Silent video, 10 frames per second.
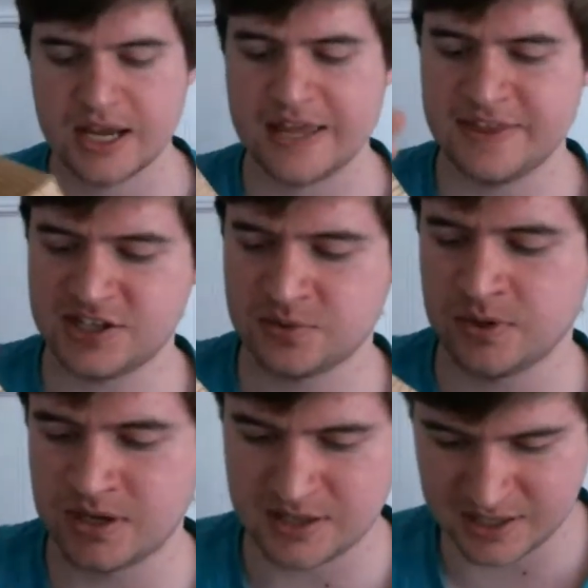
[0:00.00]
and this
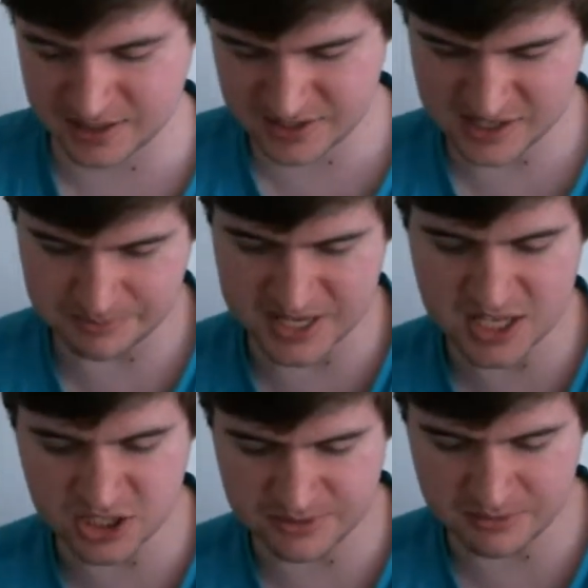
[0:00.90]
one, I think, is this a
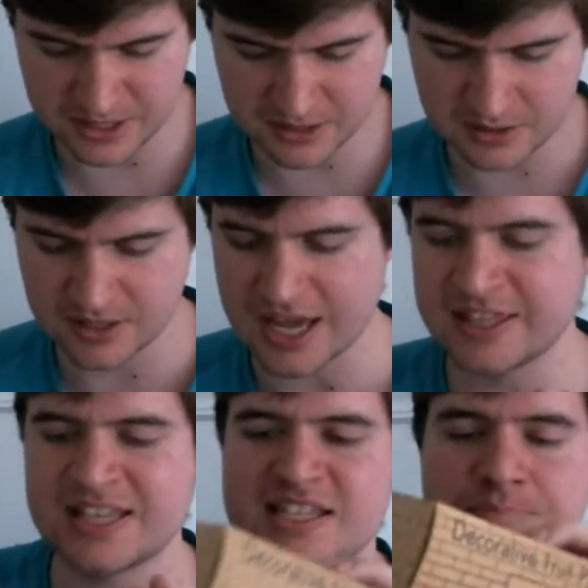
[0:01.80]
peach maybe? I
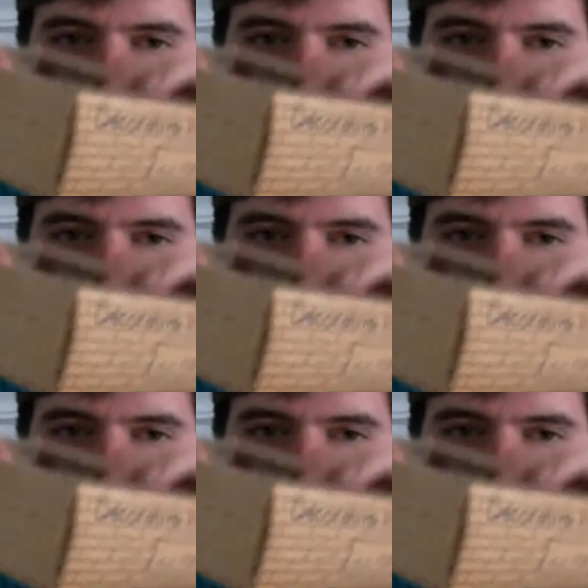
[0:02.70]
think that's a